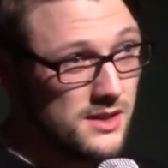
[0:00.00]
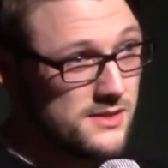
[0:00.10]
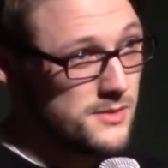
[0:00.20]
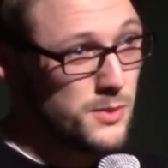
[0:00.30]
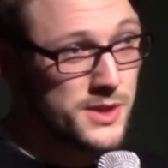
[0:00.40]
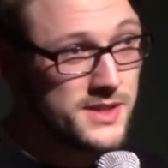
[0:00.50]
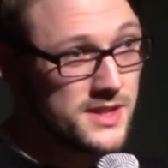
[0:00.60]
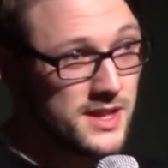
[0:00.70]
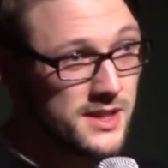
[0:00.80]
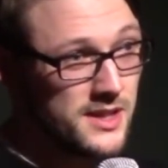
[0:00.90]
It's the worst
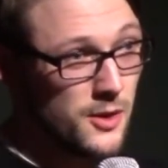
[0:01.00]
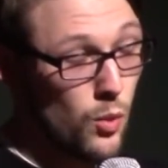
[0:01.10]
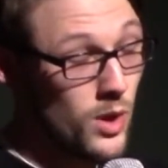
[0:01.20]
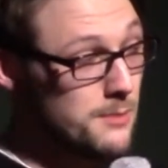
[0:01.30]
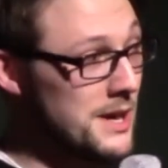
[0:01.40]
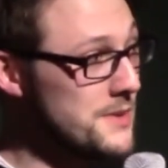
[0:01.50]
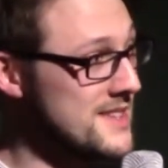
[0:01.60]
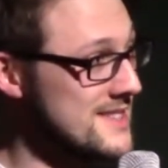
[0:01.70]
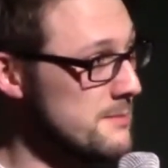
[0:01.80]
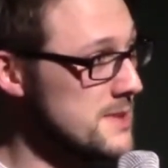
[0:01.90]
thing, you know. What about the
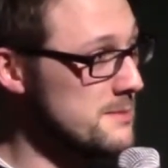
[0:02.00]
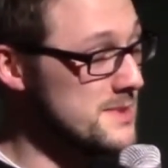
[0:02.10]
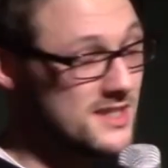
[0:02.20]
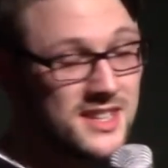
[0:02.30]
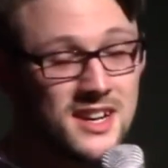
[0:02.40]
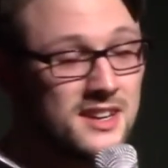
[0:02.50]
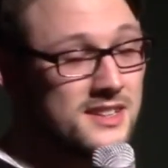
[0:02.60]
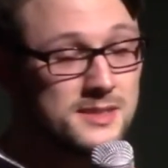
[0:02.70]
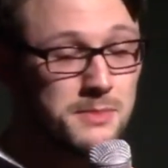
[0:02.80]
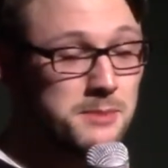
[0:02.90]
symptoms? Nah,
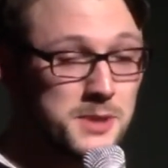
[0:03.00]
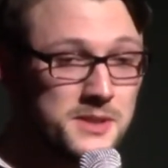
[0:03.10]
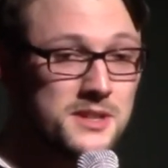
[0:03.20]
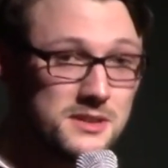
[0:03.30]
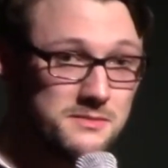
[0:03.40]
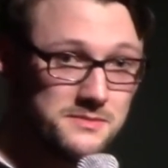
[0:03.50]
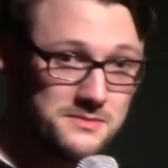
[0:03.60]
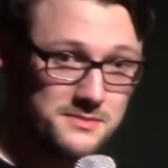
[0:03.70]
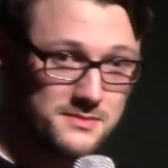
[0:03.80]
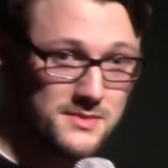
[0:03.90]
it's my mother.
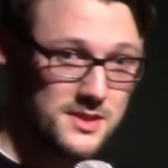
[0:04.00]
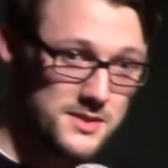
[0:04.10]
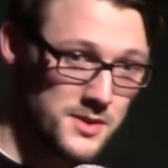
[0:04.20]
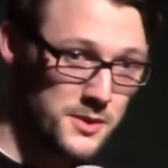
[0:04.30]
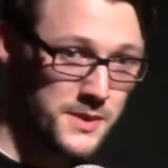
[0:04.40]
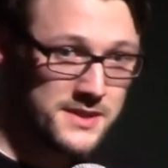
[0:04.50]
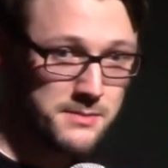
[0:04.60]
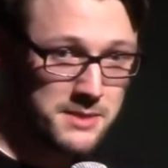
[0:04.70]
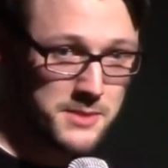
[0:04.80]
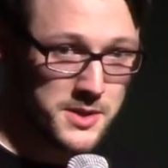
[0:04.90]
It's always
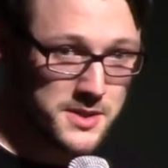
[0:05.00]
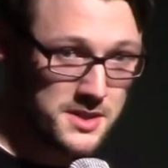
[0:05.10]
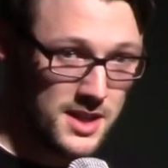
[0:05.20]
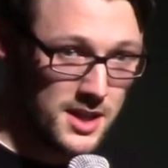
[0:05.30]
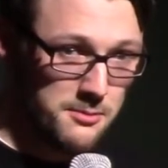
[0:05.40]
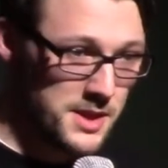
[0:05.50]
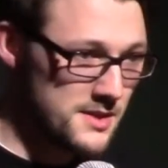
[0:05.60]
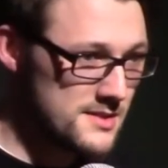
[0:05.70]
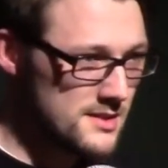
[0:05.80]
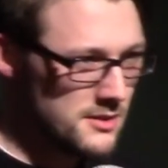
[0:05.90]
my mother.
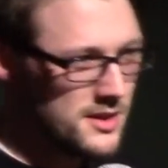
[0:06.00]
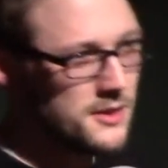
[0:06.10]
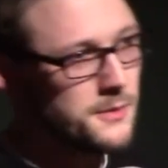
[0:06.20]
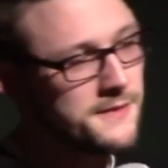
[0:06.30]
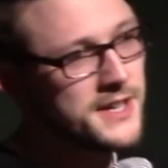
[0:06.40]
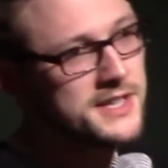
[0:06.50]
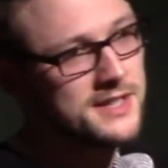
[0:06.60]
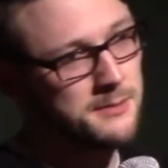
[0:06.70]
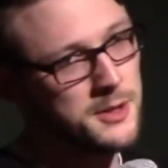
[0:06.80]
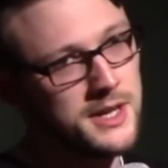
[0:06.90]
Because, you know, we're very
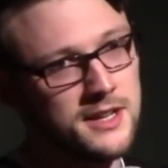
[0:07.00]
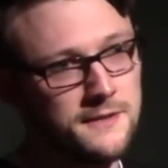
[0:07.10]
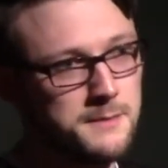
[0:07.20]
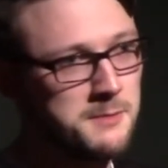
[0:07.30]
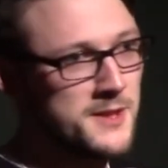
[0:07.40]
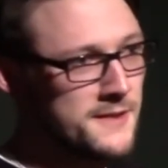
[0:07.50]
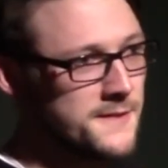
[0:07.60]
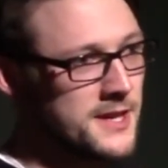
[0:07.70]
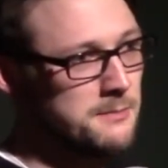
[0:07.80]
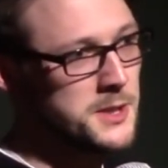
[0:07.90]
similar. I love my mother
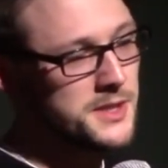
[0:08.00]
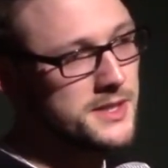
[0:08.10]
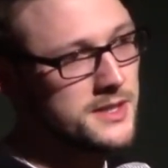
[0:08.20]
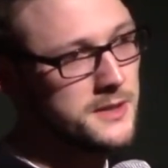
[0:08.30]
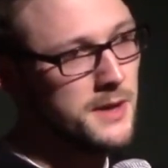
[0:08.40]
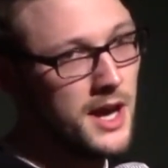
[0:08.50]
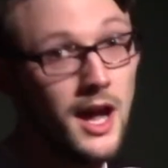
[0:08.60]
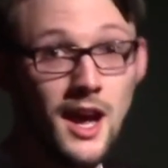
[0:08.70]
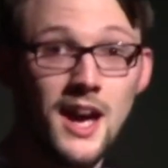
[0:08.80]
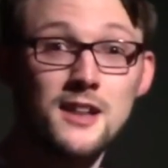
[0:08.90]
very much, you know.
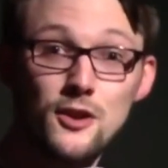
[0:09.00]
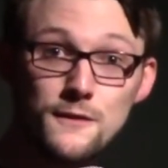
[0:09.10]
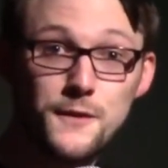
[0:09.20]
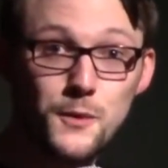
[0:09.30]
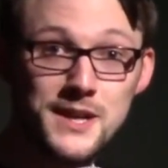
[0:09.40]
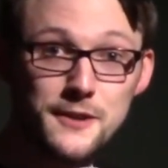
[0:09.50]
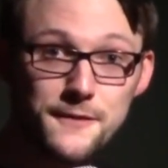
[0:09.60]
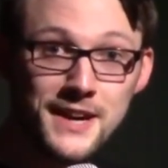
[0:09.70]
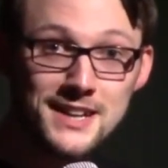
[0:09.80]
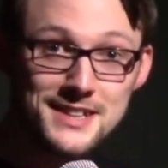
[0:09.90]
Hello for when you
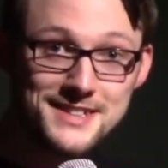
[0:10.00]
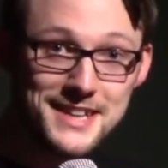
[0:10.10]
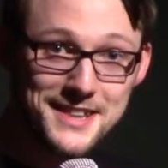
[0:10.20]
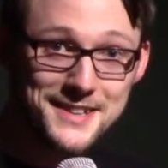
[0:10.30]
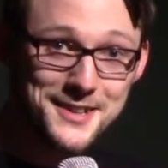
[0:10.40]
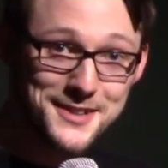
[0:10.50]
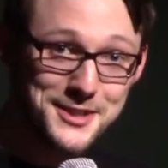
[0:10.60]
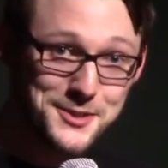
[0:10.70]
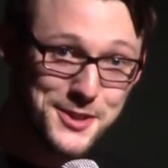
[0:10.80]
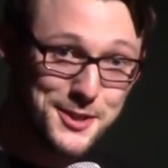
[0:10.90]
finally see this on
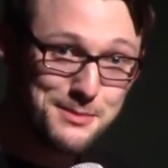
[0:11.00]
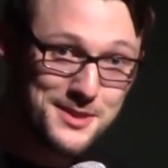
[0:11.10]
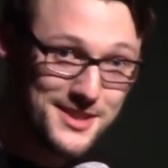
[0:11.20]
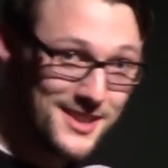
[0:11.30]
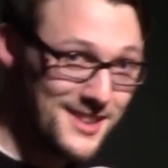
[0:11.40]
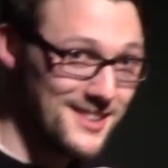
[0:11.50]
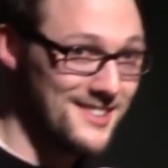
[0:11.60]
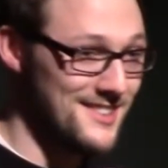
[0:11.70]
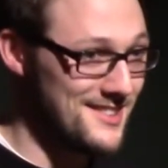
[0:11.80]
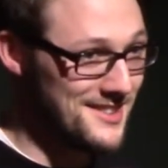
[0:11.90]
YouTube.
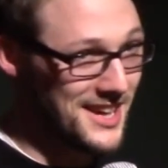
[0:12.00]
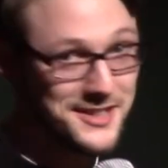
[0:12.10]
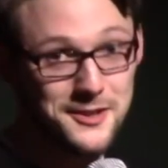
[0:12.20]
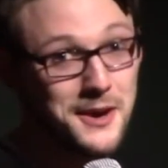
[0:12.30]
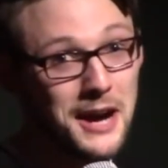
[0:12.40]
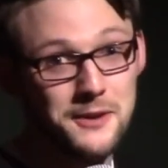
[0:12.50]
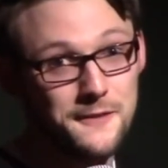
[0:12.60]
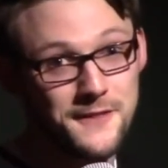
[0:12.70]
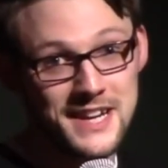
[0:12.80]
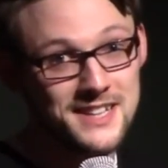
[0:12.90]
I don't know how
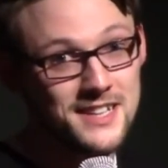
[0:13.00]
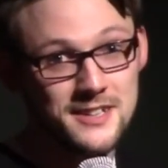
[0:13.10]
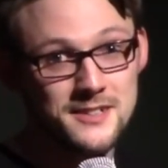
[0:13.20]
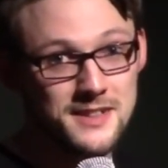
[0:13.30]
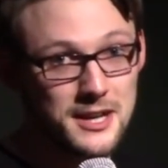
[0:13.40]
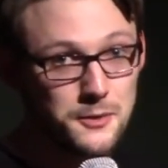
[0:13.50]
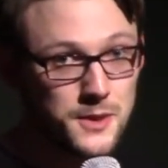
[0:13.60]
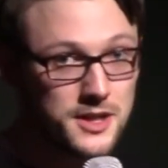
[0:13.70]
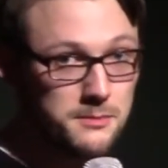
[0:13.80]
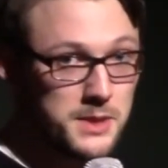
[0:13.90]
you find it, you don't know how to
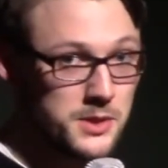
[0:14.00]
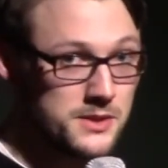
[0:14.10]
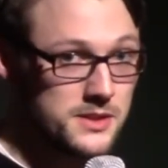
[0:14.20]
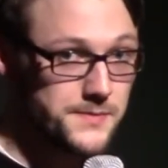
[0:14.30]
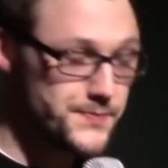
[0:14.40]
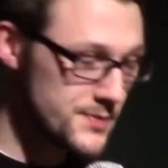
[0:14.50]
work computers.